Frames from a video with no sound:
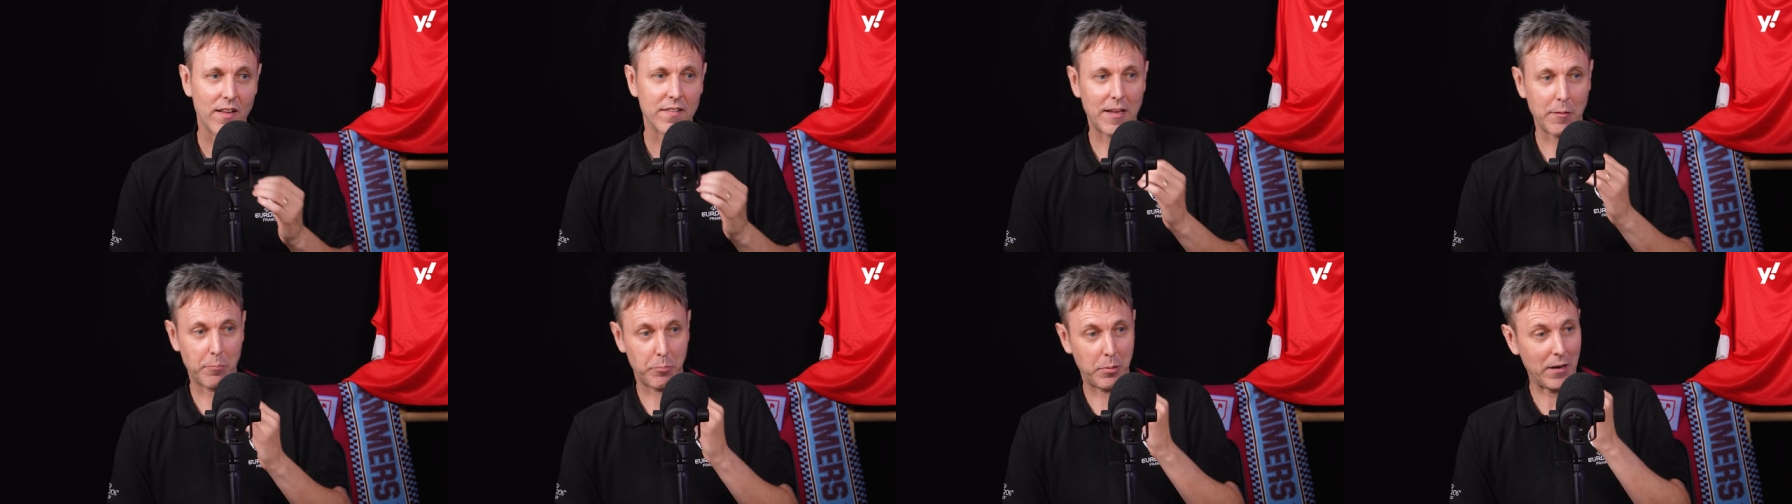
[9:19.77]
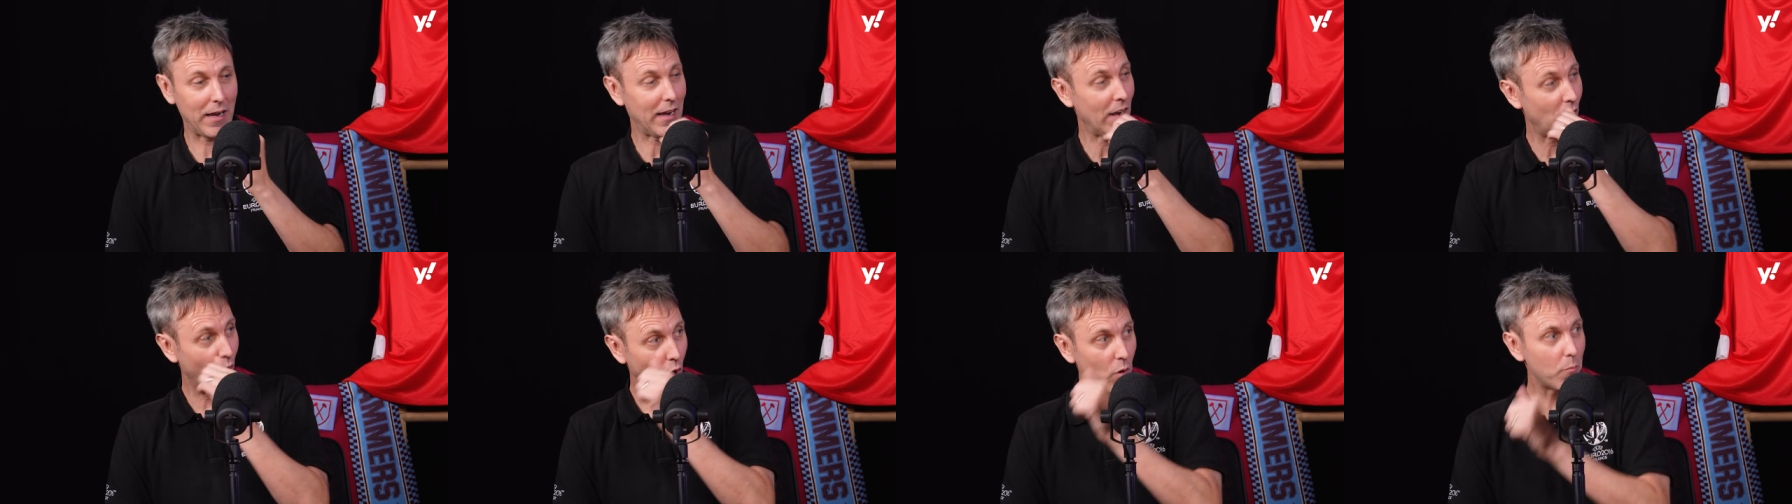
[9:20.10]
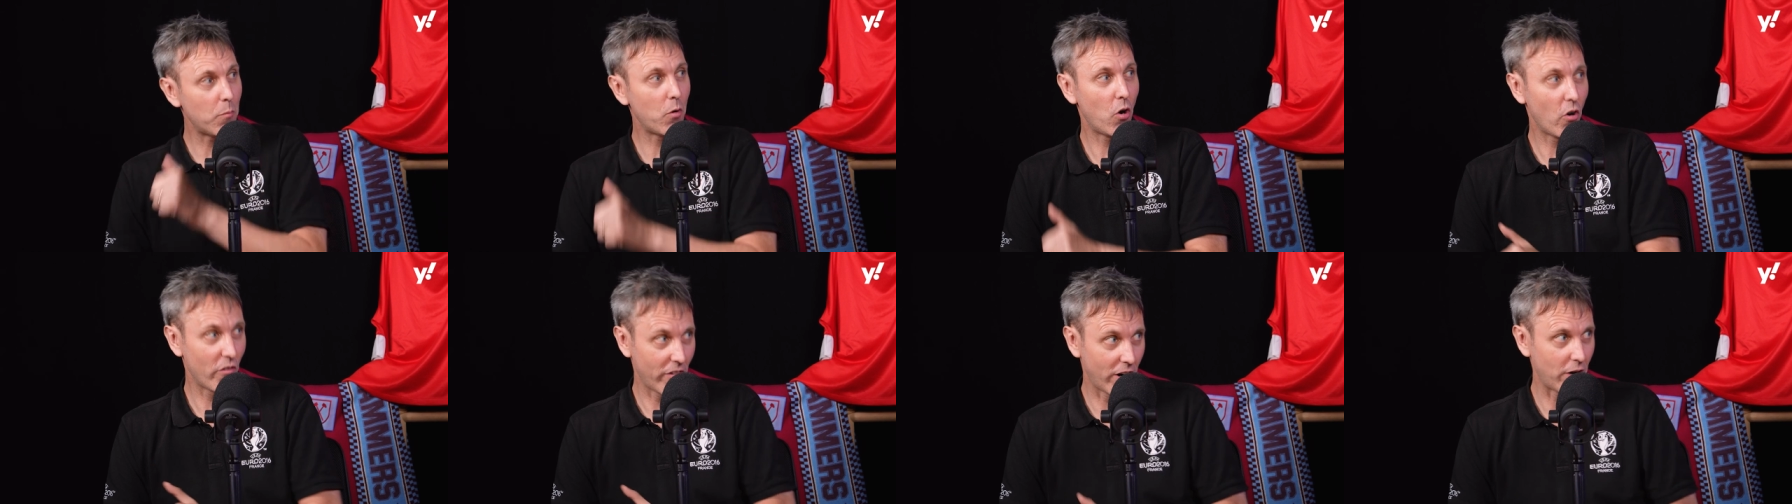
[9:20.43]
they play a
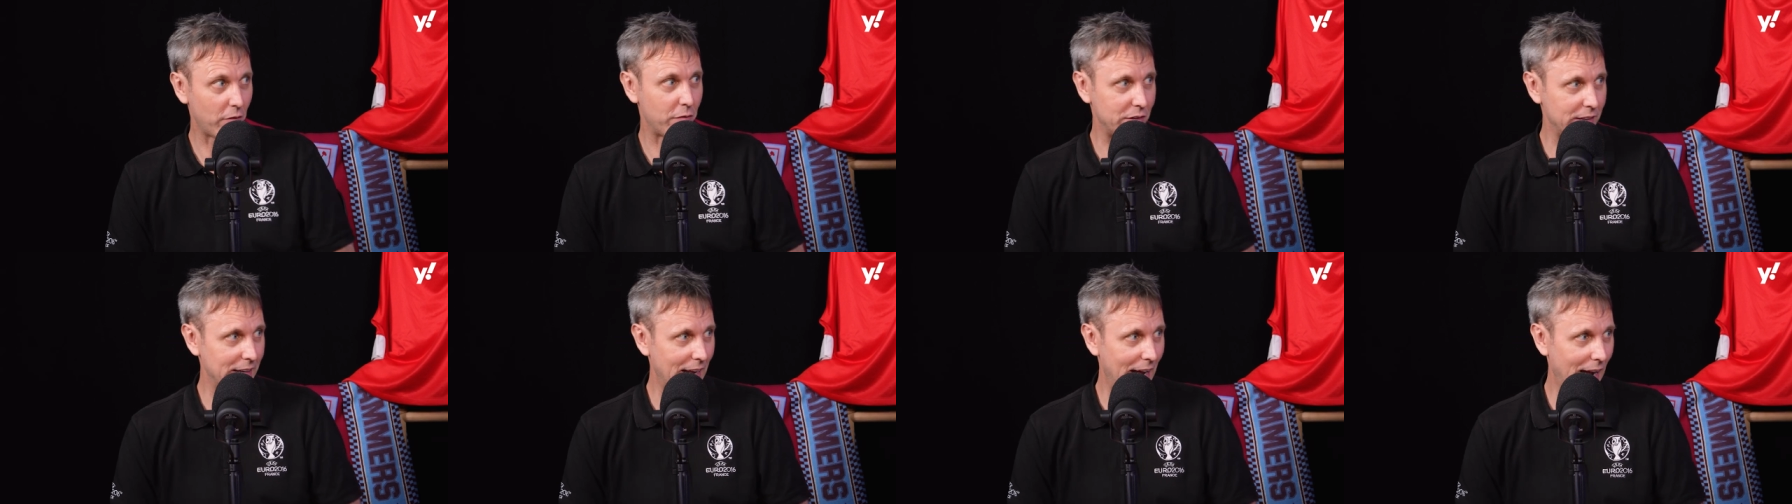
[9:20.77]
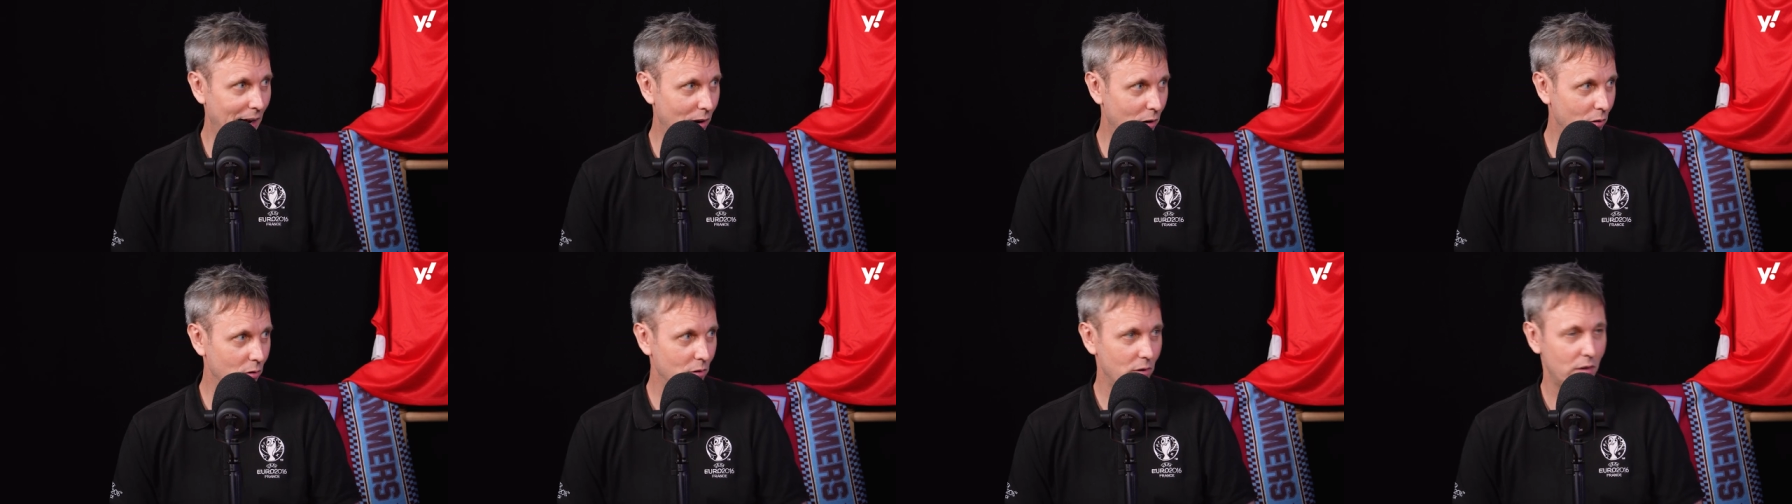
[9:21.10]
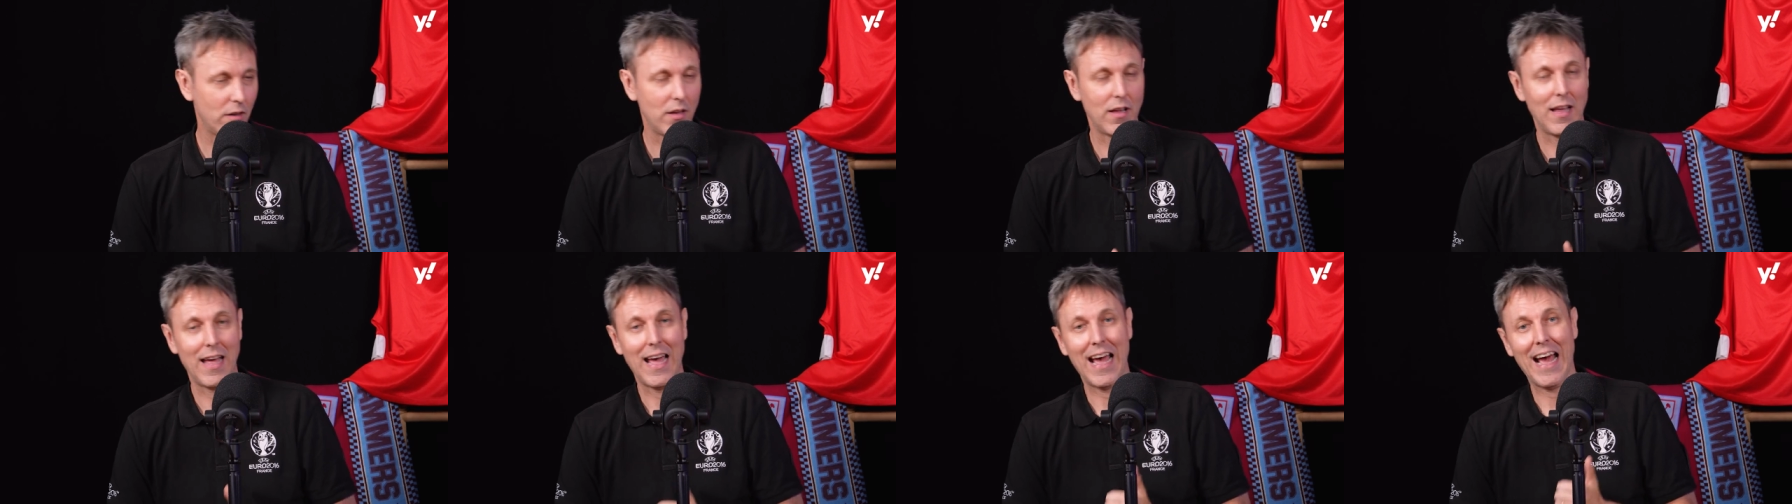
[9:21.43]
lot more often now,
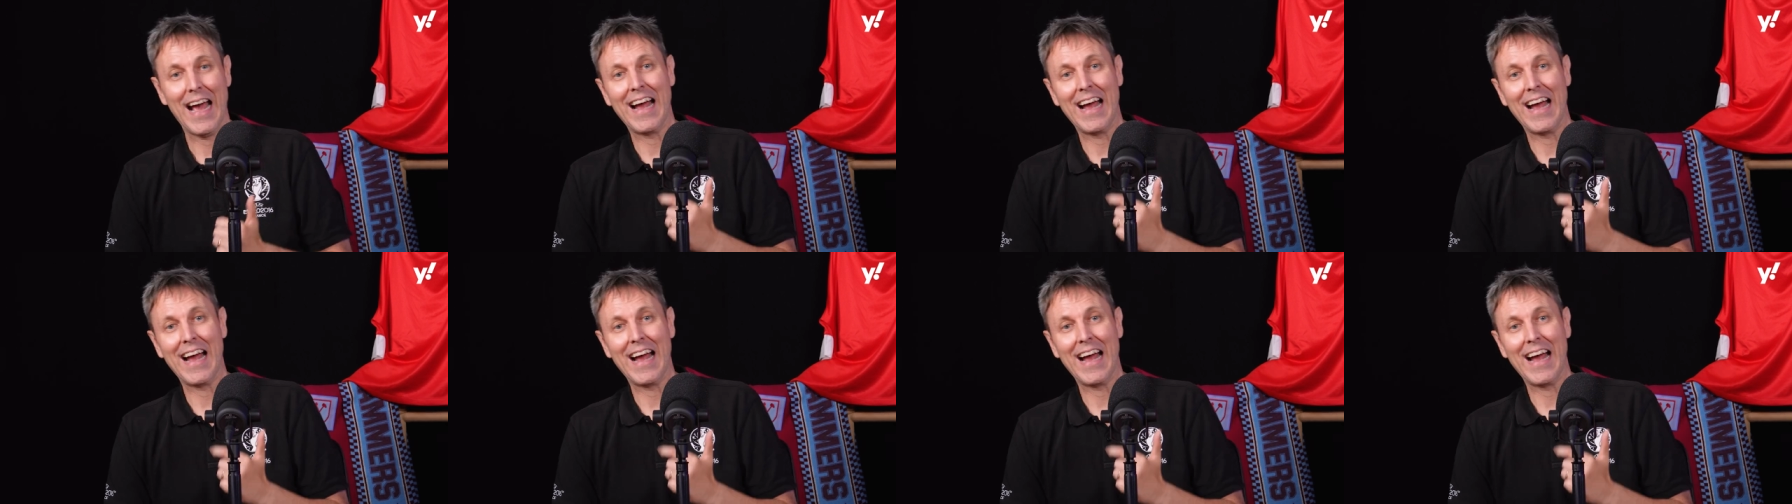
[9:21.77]
yeah.